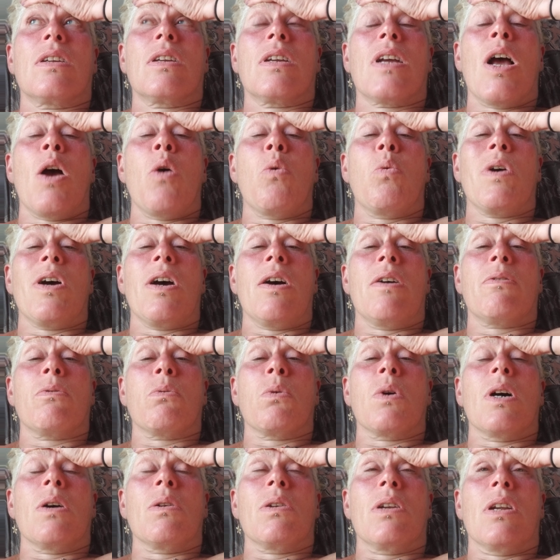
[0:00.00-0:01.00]
A
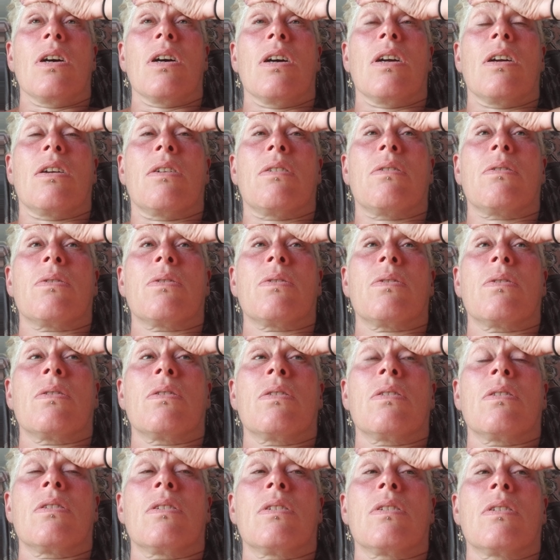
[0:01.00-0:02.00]
worthwhile life.
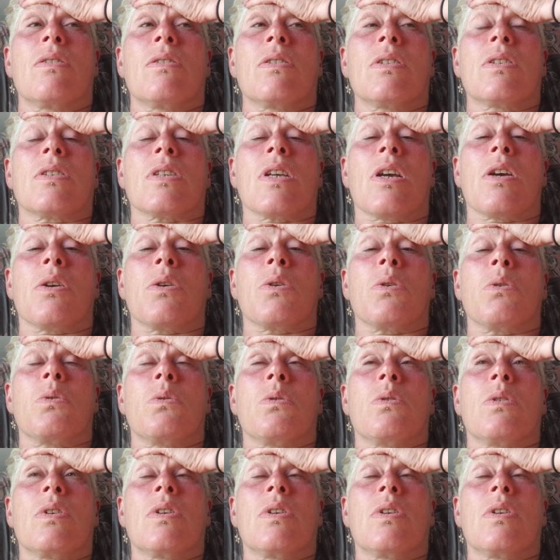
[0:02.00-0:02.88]
So,